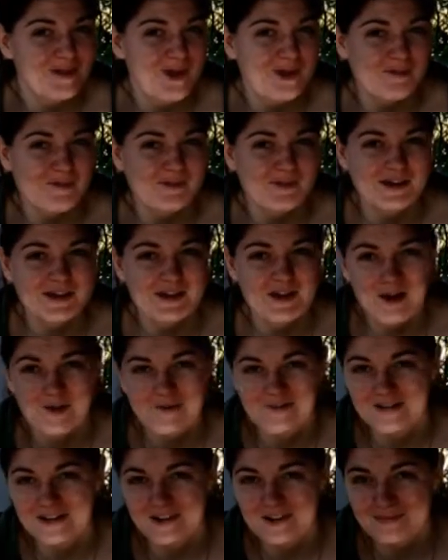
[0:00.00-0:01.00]
probably,
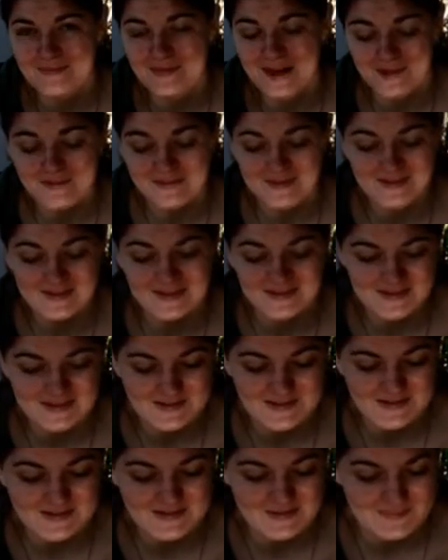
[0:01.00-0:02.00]
hopefully, maybe
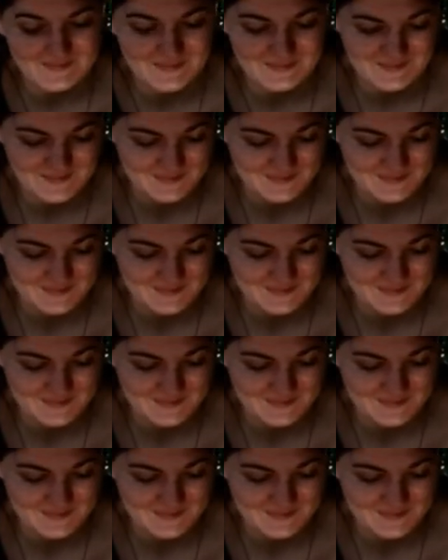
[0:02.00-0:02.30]
soon.